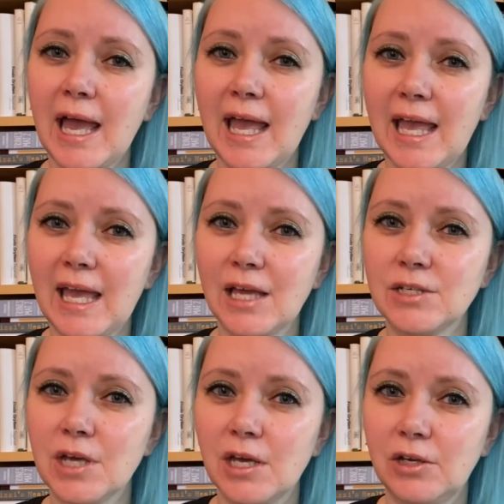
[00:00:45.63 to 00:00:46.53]
and
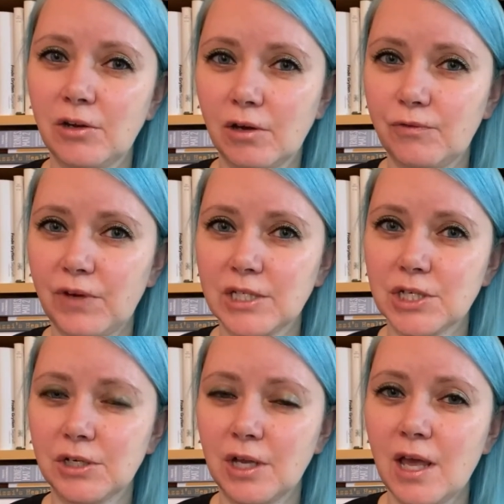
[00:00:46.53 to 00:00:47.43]

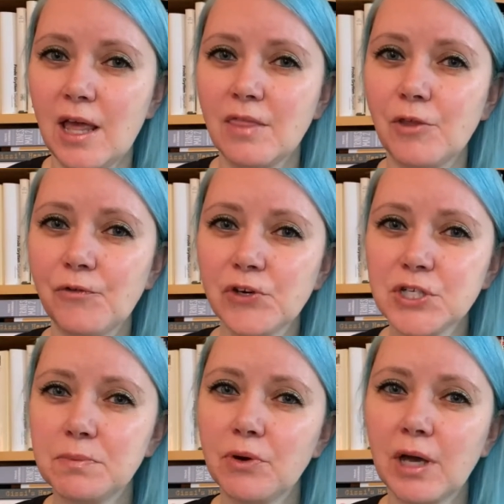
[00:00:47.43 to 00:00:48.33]
nonfiction. The
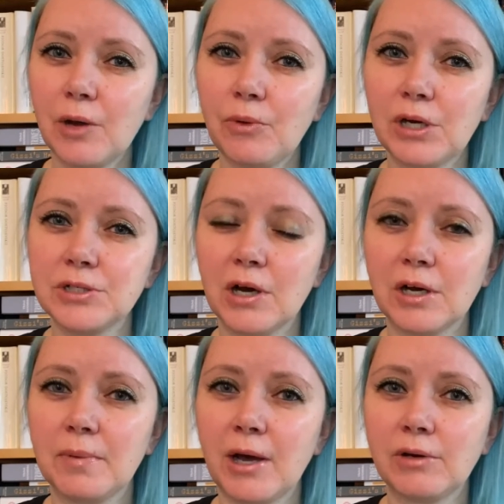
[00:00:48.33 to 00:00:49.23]
first book I want to talk
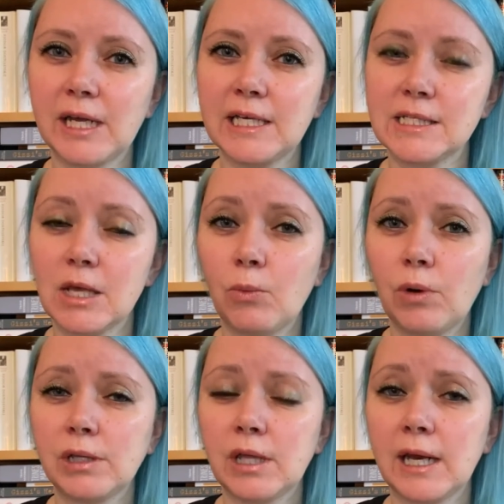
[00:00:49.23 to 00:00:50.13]
about is
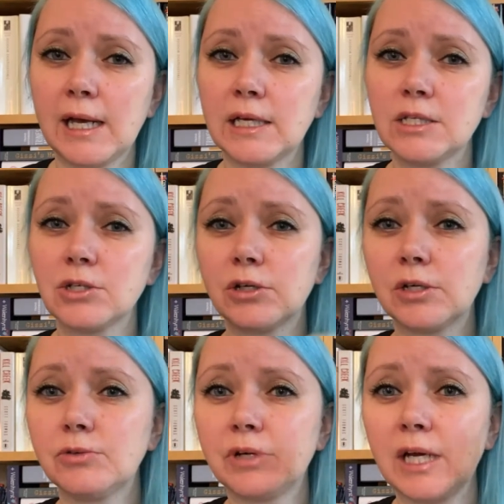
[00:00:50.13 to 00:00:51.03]
one that I
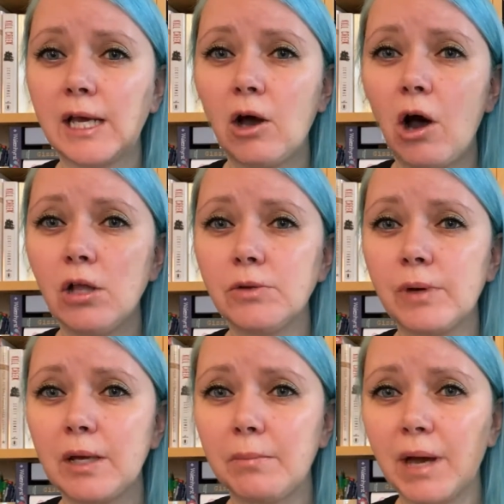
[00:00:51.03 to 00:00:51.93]
started reading all the
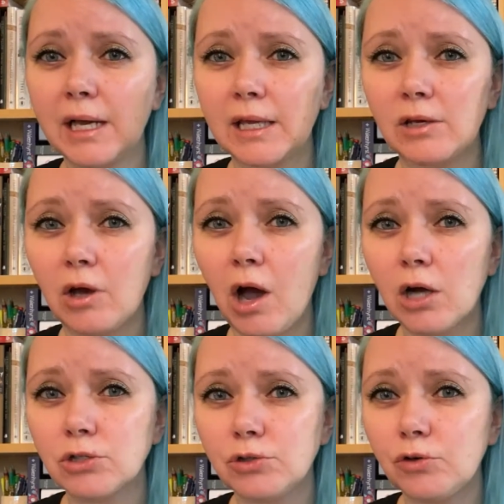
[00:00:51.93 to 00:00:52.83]
way back in
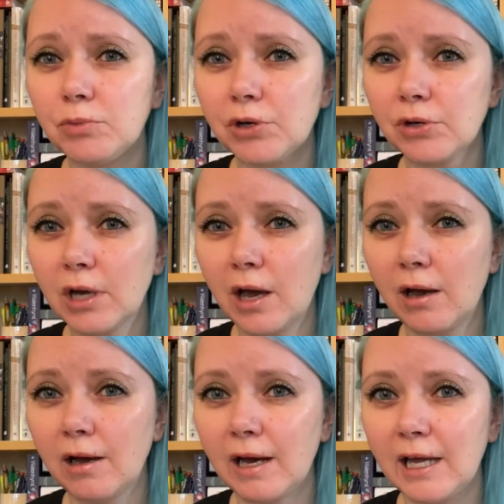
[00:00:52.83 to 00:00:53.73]
October.
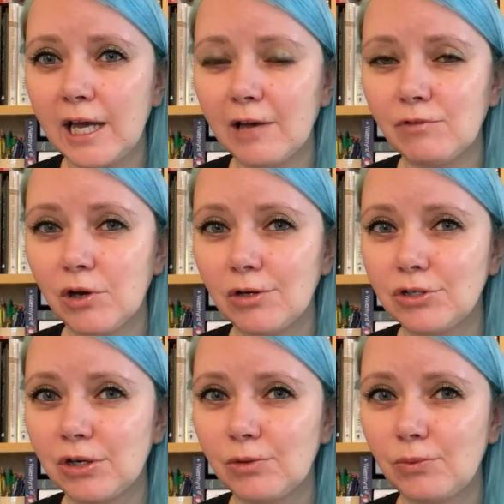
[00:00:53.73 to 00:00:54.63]
I have not
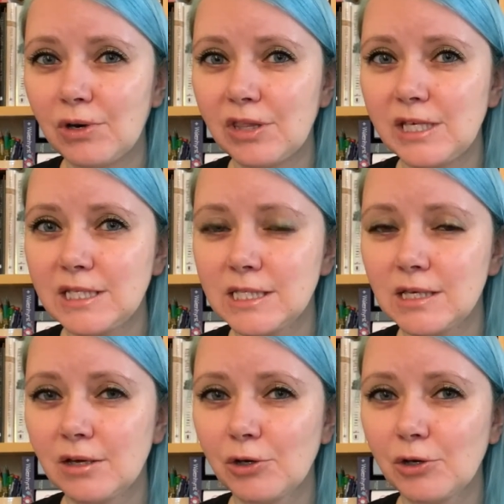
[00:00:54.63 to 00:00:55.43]
done one of these